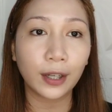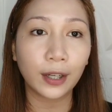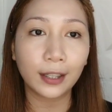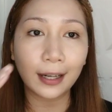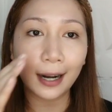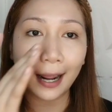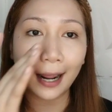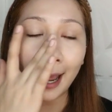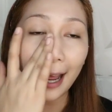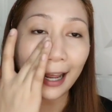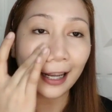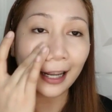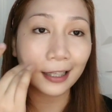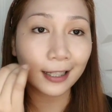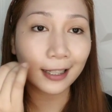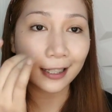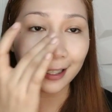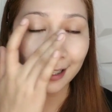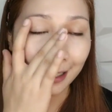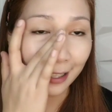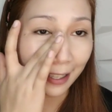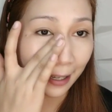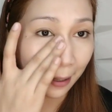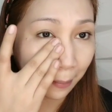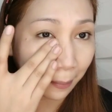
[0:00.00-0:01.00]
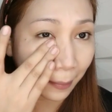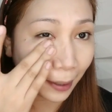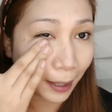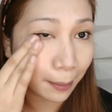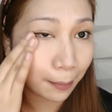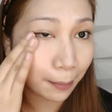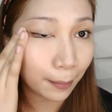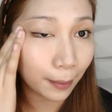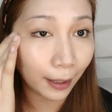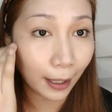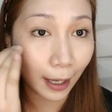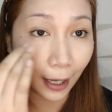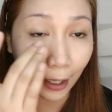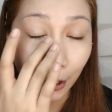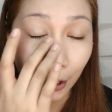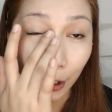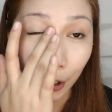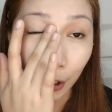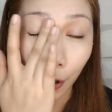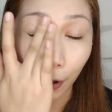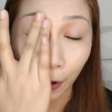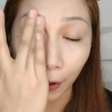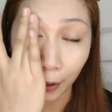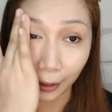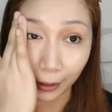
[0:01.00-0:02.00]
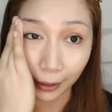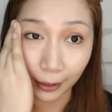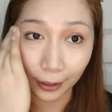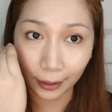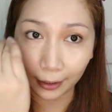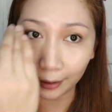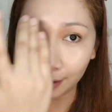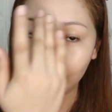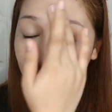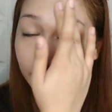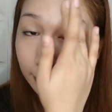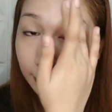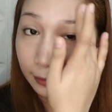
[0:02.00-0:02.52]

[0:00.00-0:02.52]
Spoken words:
one as my blush on.